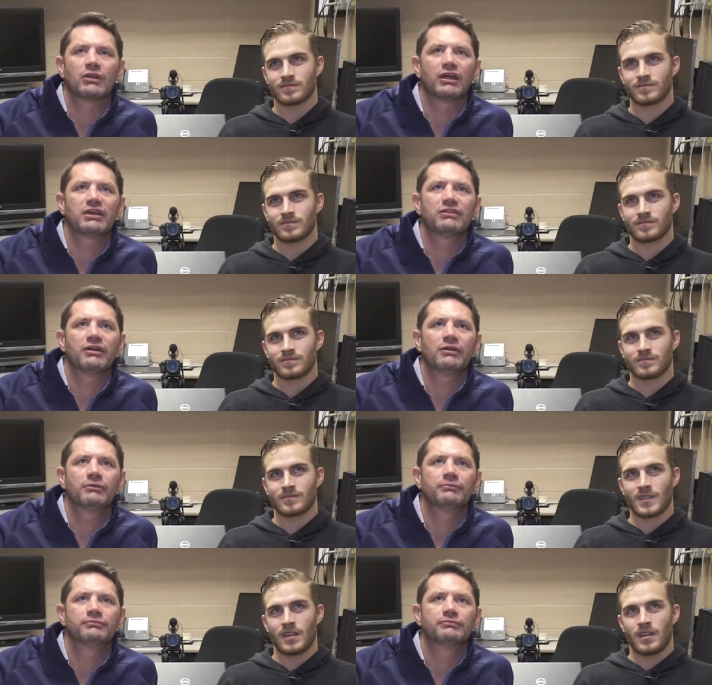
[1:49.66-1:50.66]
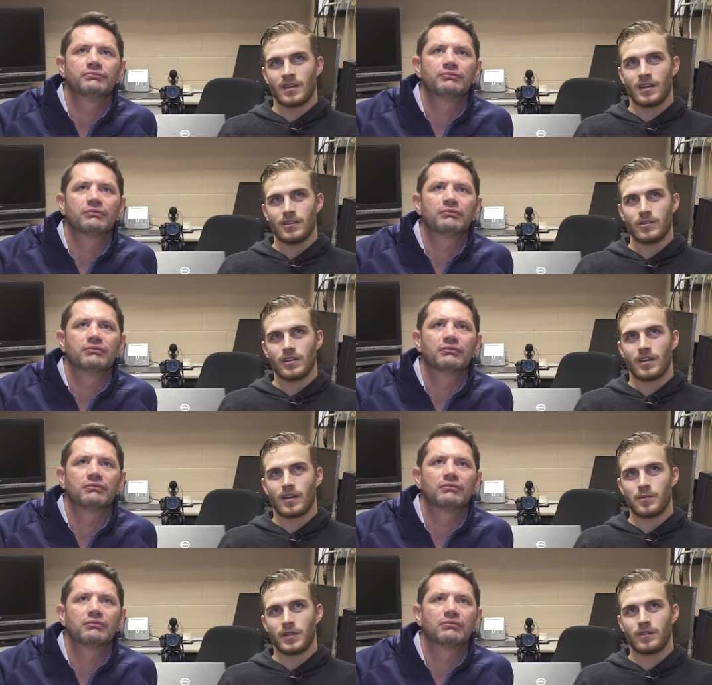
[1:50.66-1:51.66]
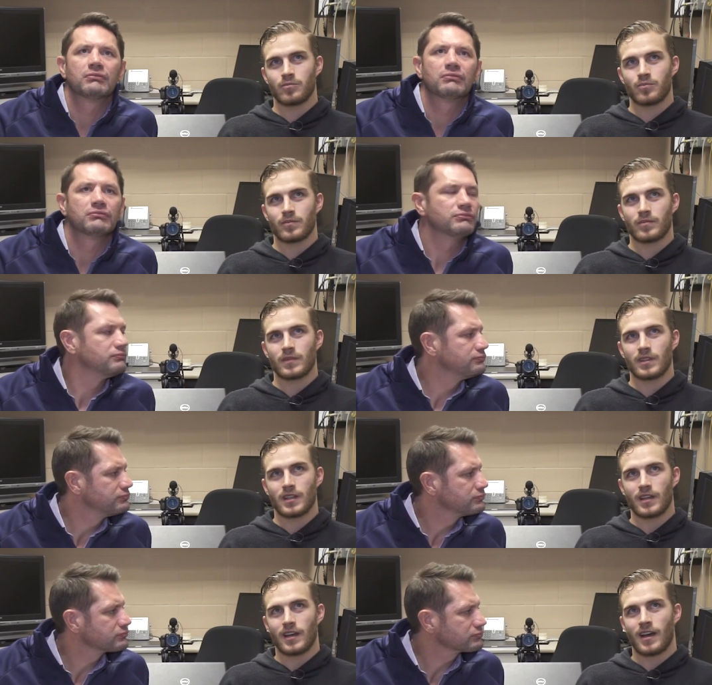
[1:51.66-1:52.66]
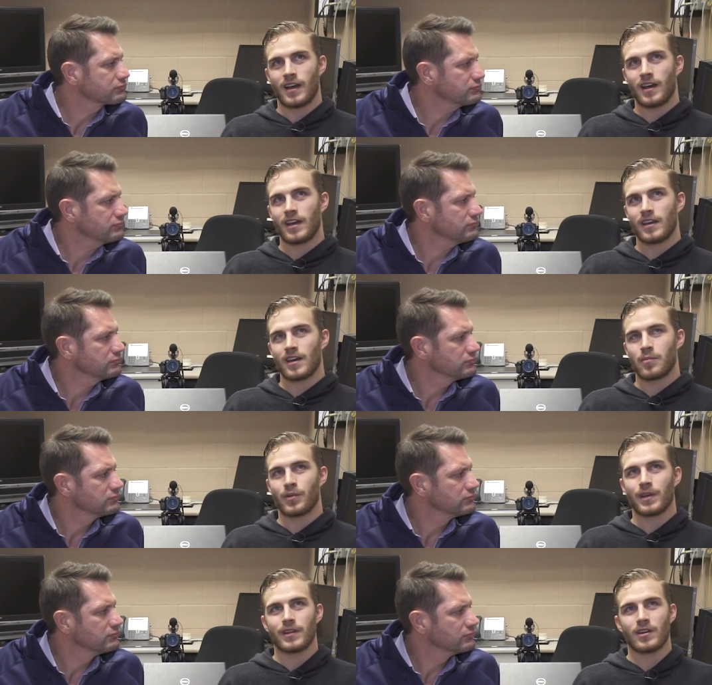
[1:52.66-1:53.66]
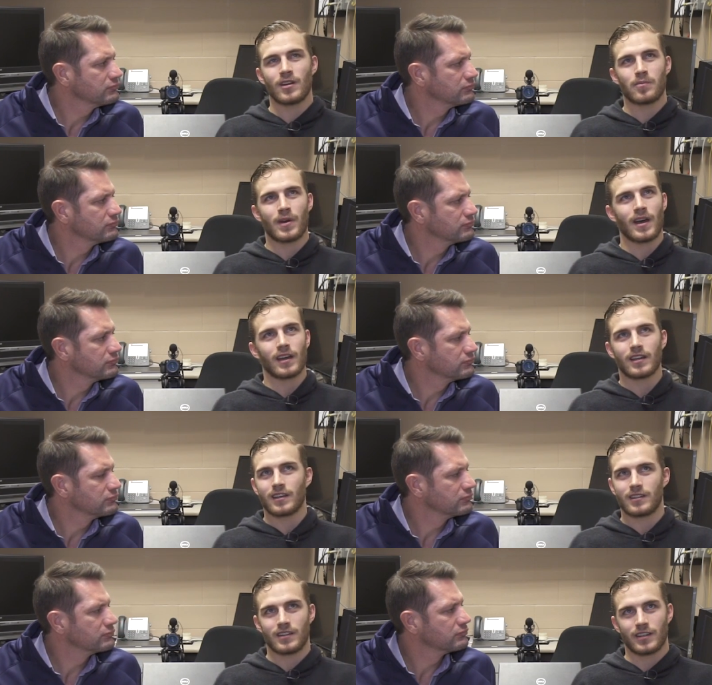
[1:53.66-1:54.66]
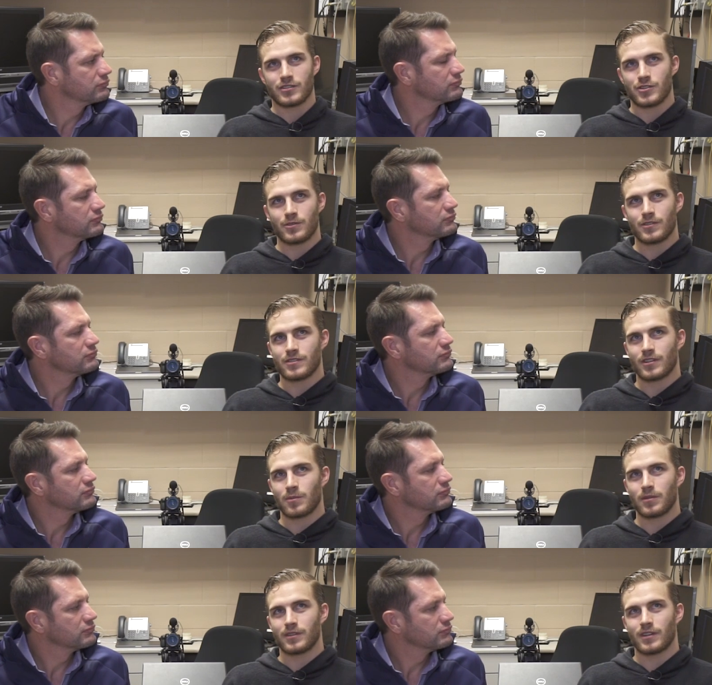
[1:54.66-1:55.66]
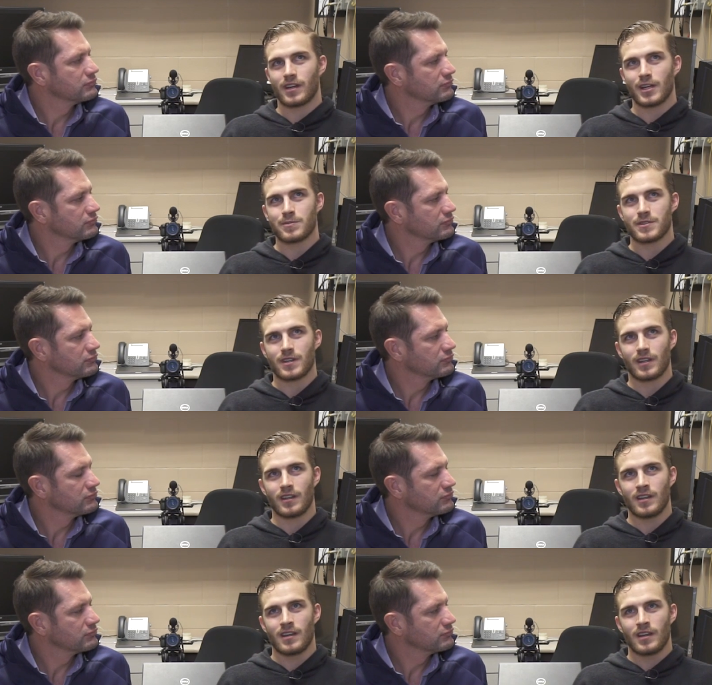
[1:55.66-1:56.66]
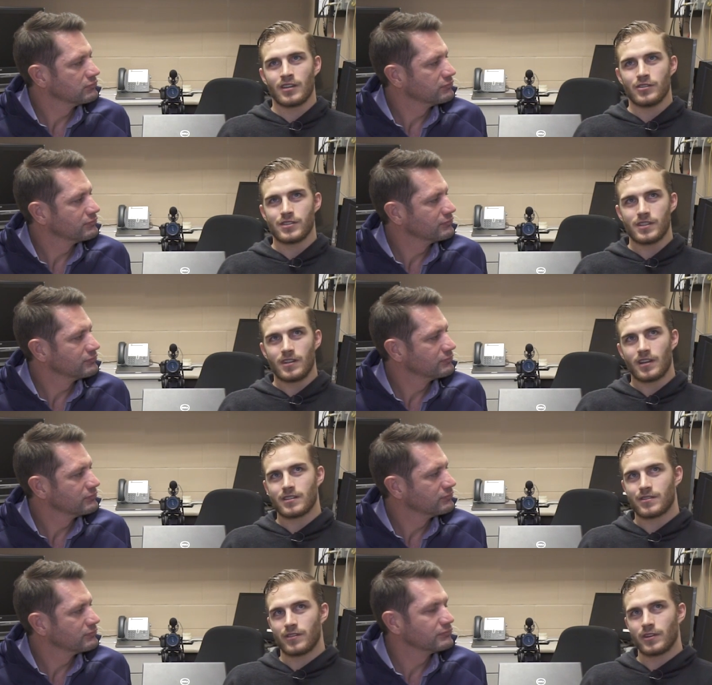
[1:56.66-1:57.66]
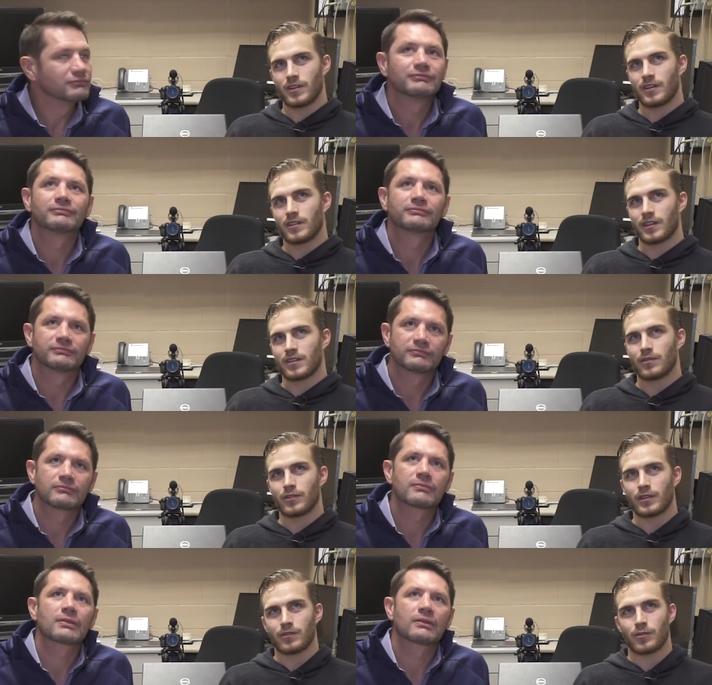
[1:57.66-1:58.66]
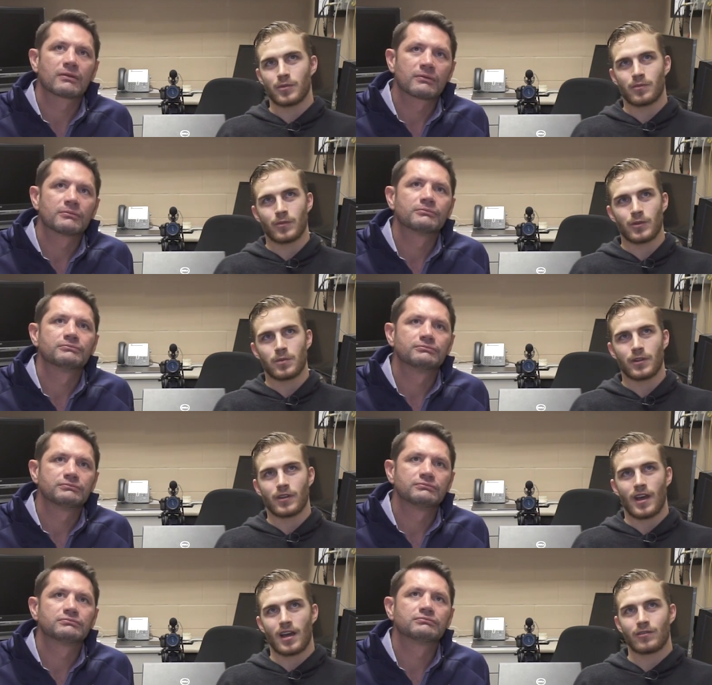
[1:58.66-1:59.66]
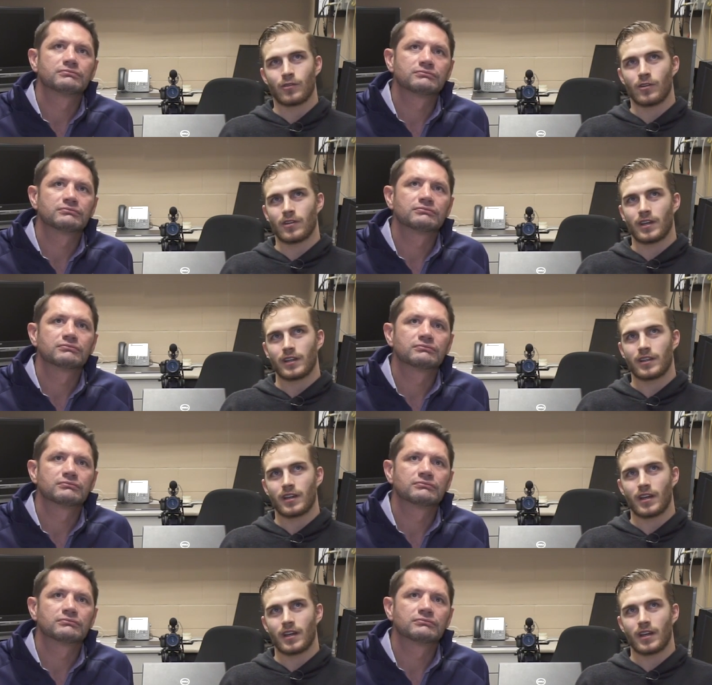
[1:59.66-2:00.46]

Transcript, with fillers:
Speaker 1: You like it in there? I do, yeah. I mean, I played there back in like juniors a couple of times, and you see the ice very like differently from when you play on the half wall. Like